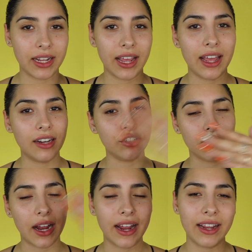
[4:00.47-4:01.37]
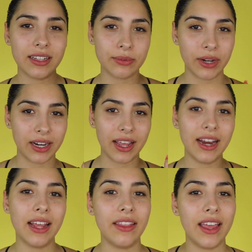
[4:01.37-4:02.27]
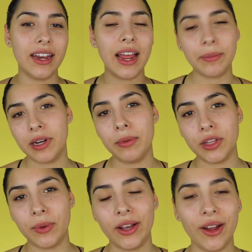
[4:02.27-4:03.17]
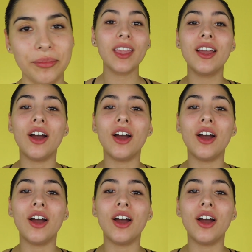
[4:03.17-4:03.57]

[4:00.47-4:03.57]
it again, dry, spray it again, and then I'm gonna put the wig on.